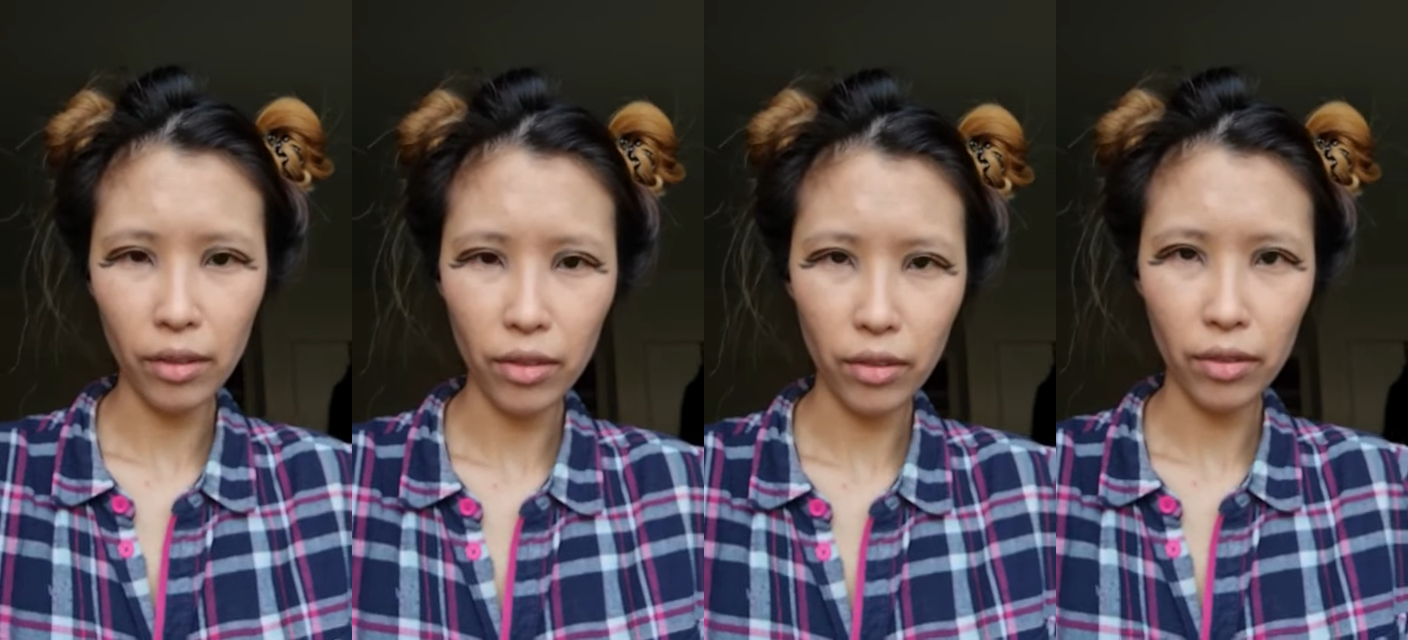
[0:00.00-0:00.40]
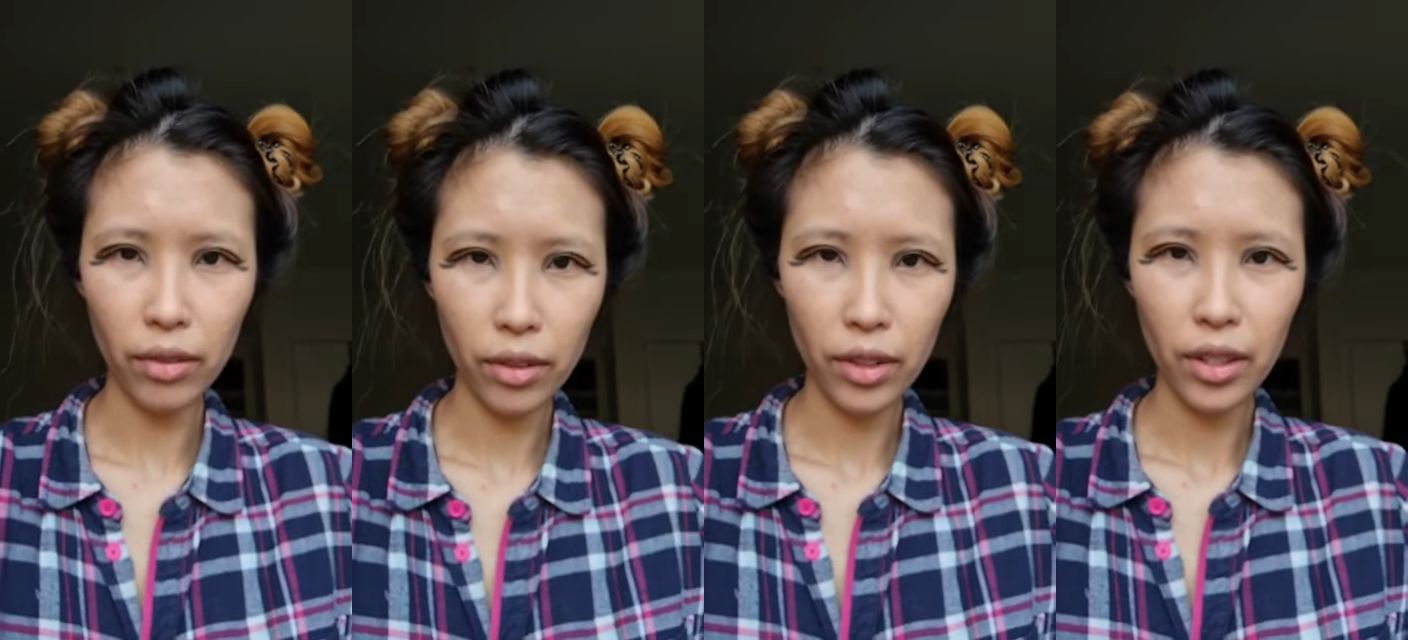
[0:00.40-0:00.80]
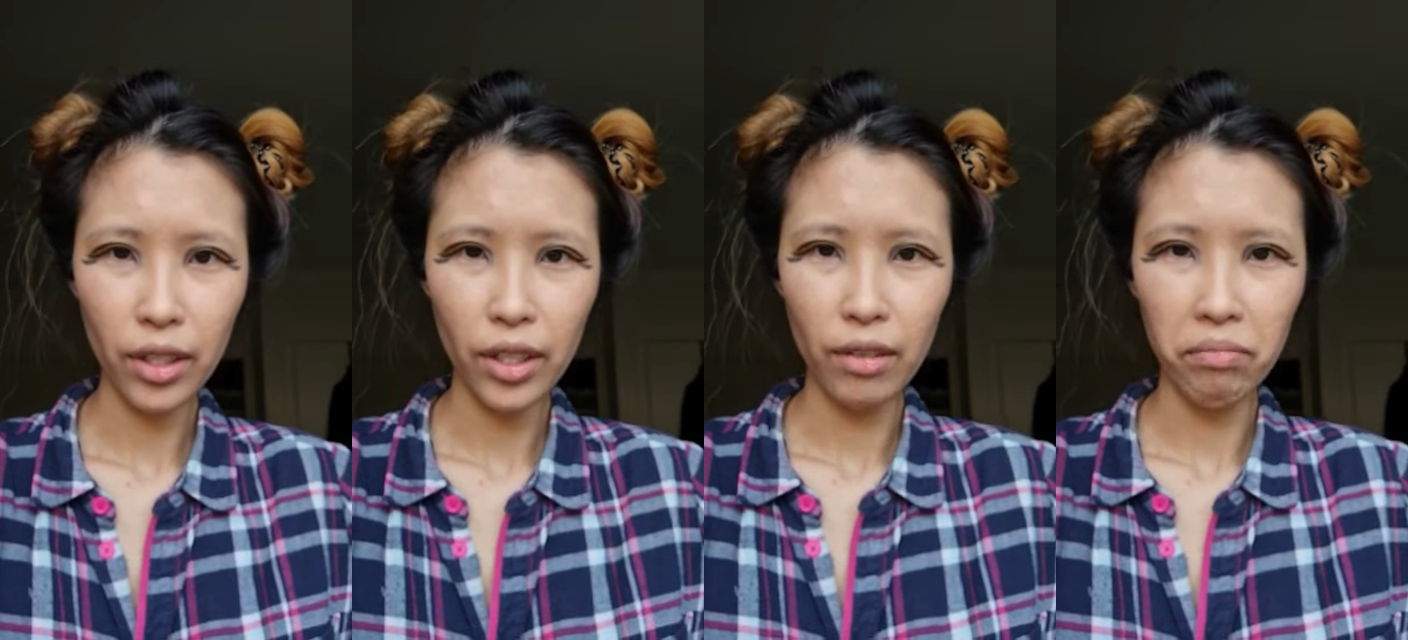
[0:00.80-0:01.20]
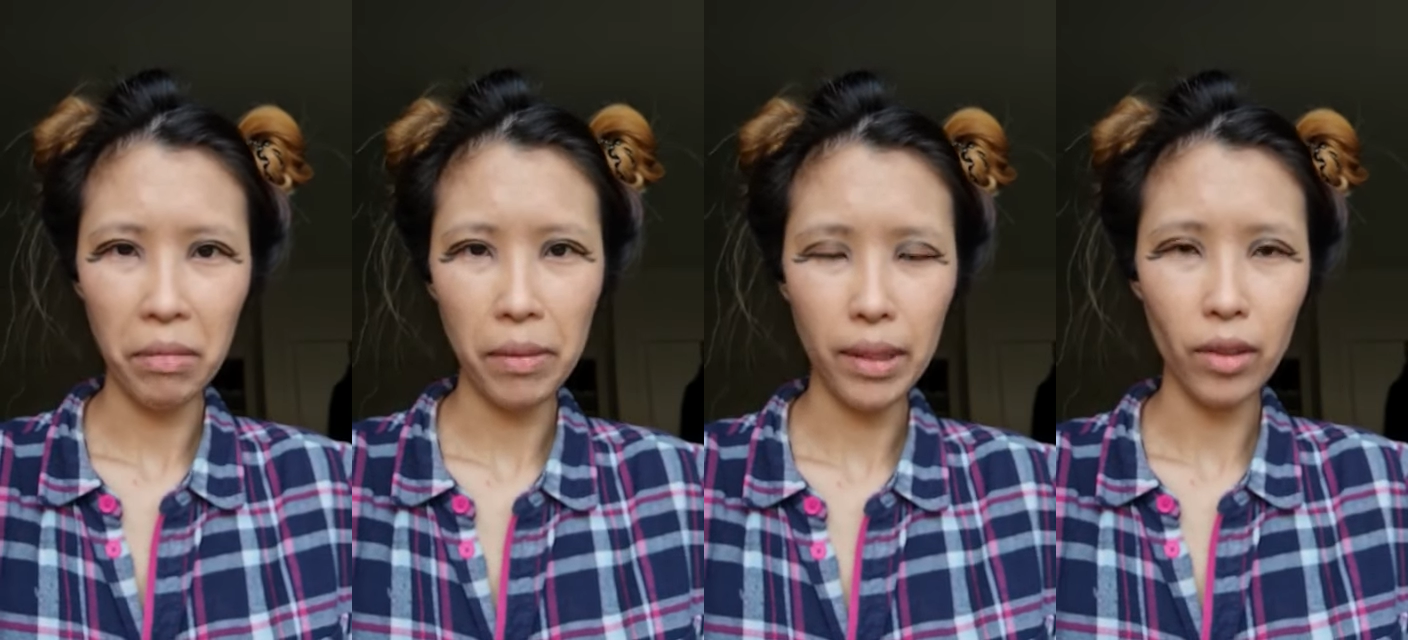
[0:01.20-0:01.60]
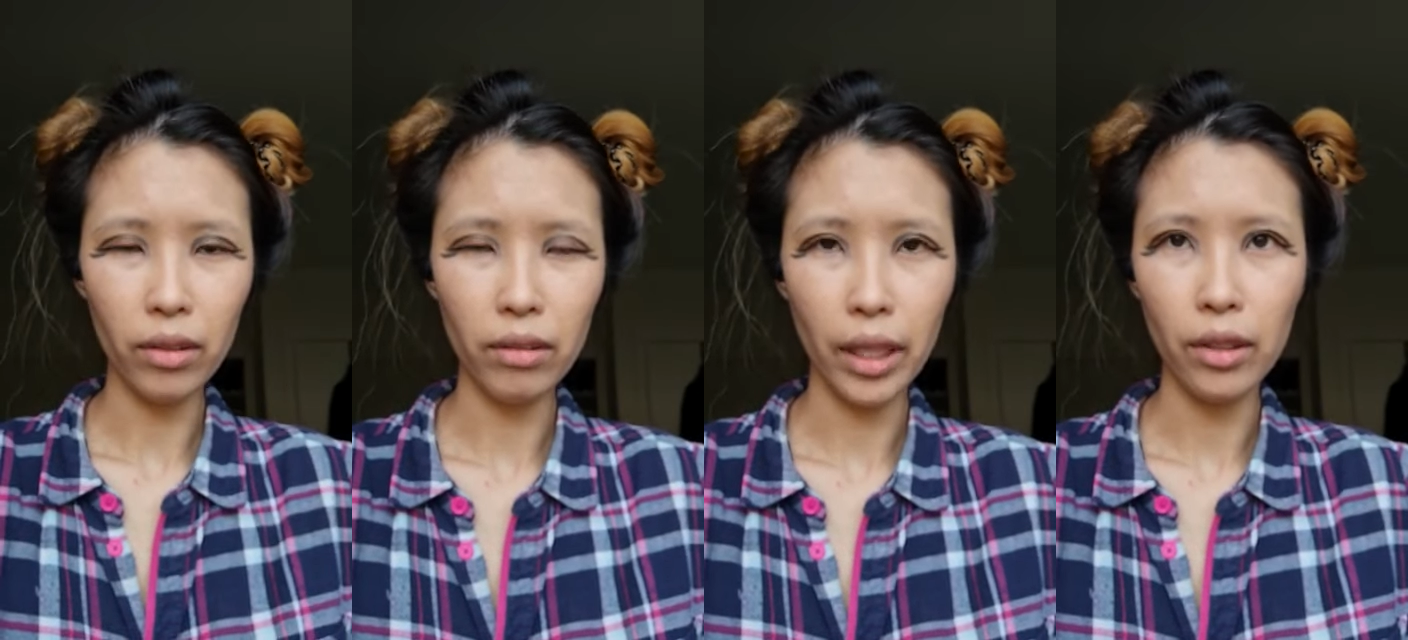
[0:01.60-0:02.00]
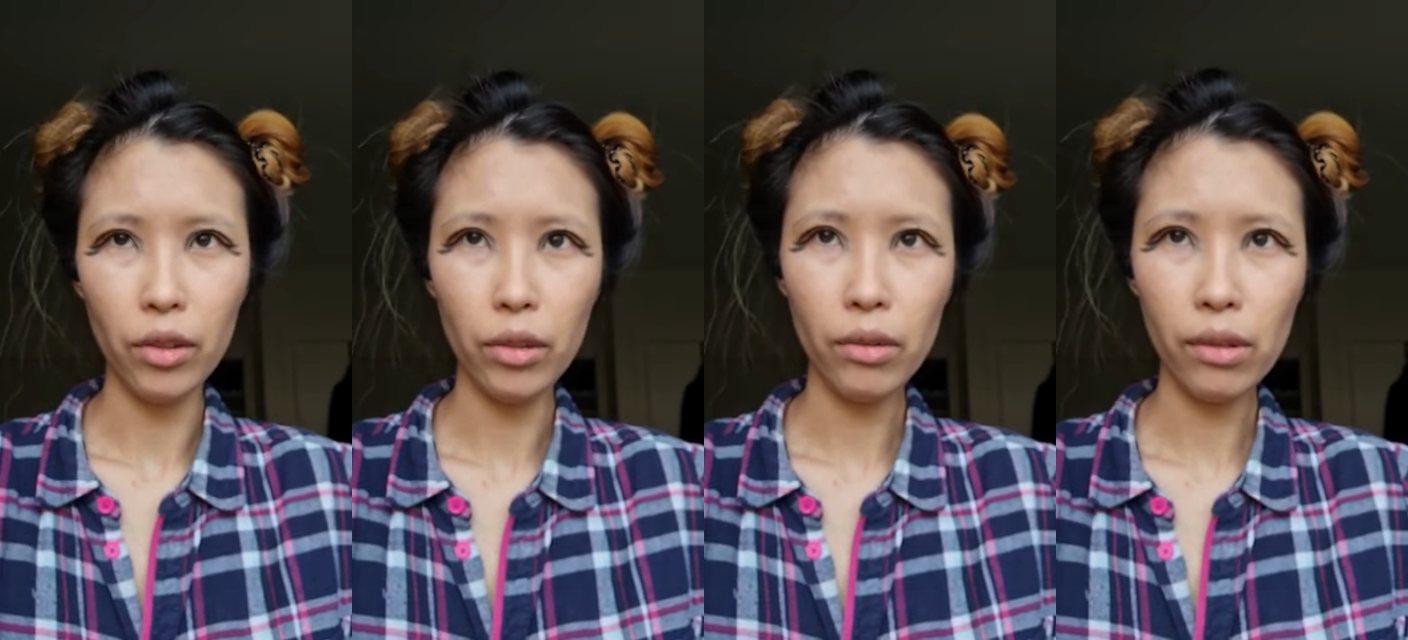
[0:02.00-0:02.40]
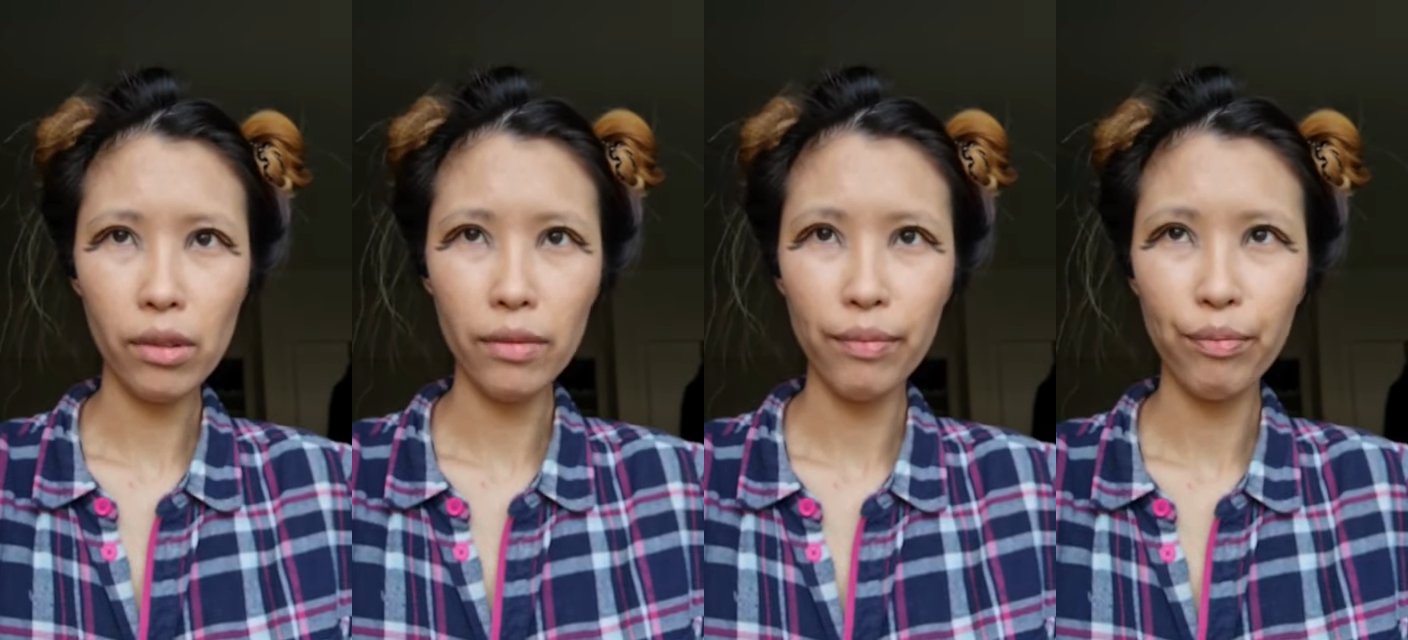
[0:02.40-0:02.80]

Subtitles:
of maybe not great news.